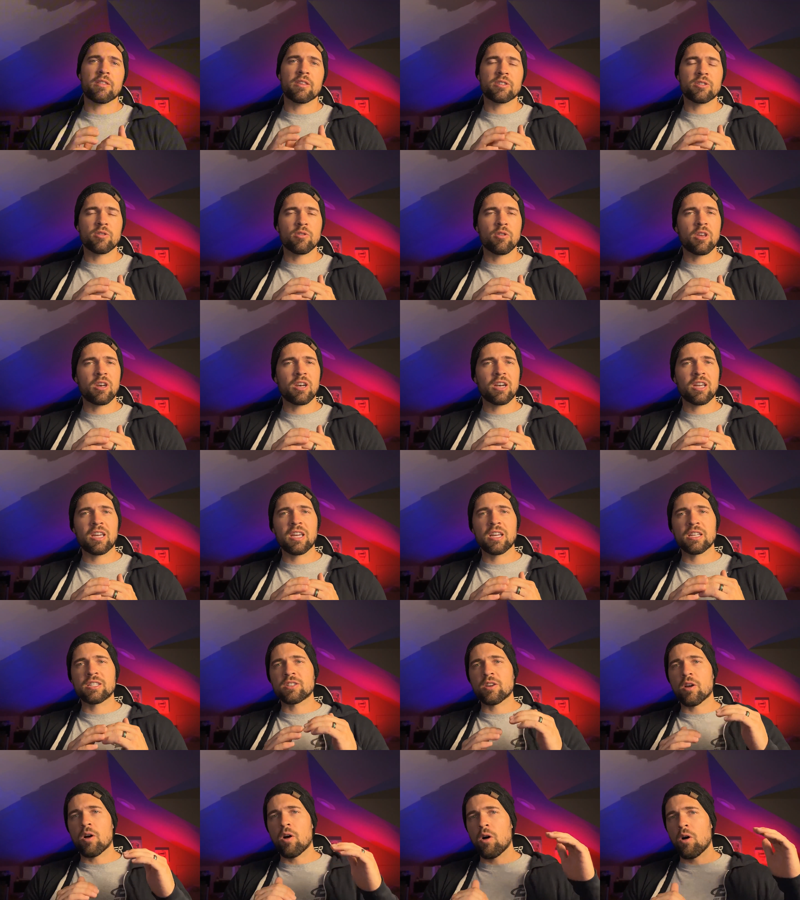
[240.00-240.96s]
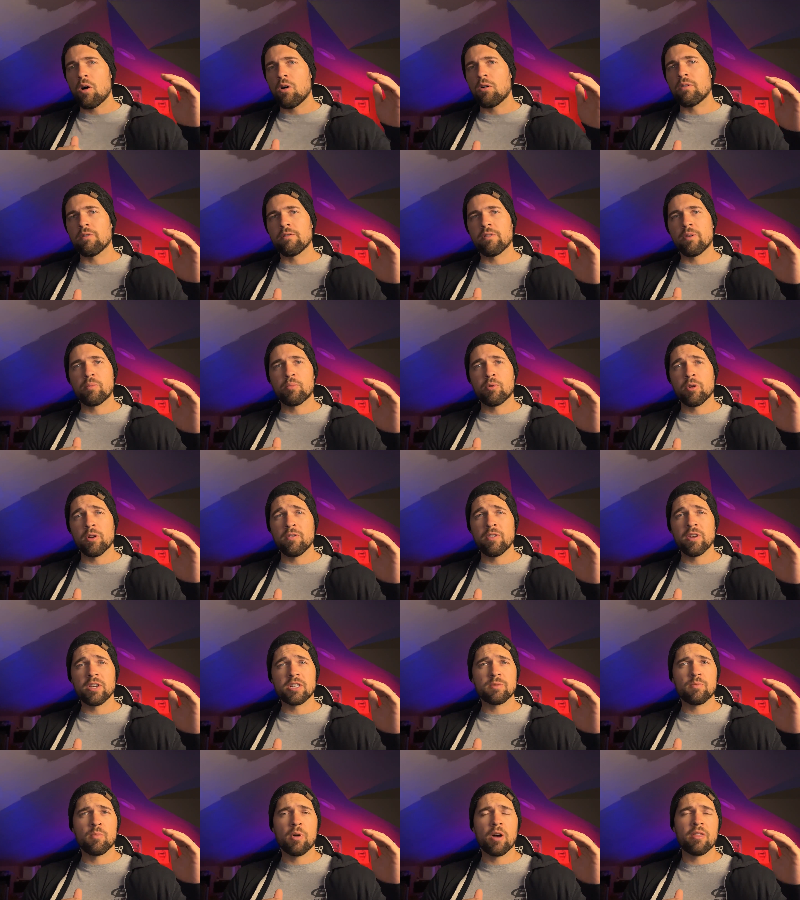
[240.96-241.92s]
so that it gets all of the
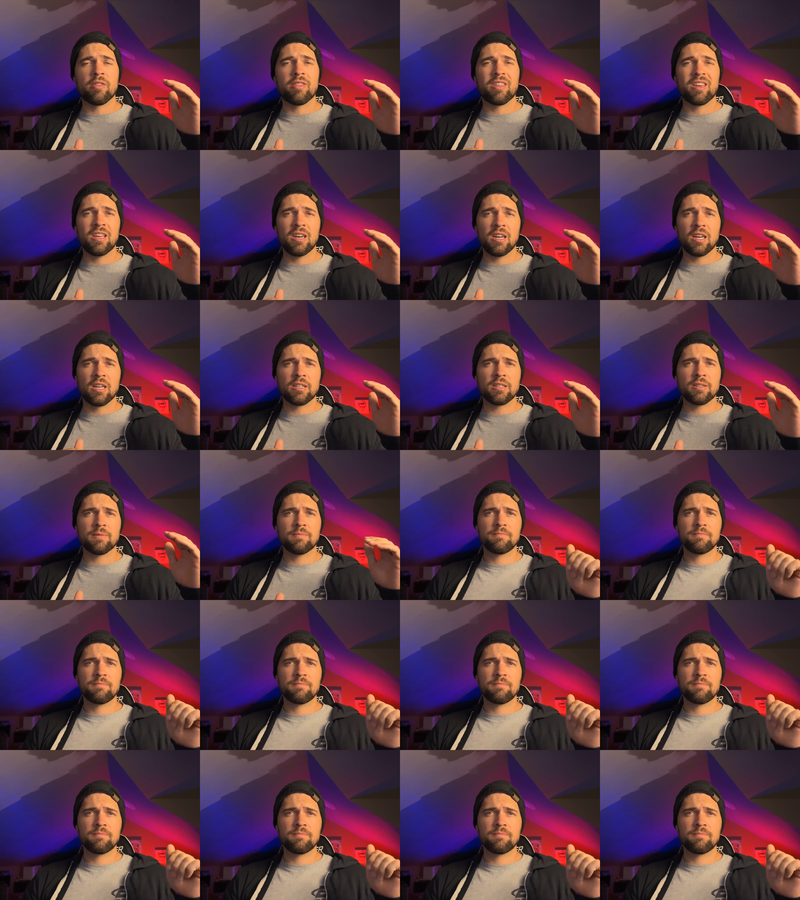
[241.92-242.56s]
previous month in it.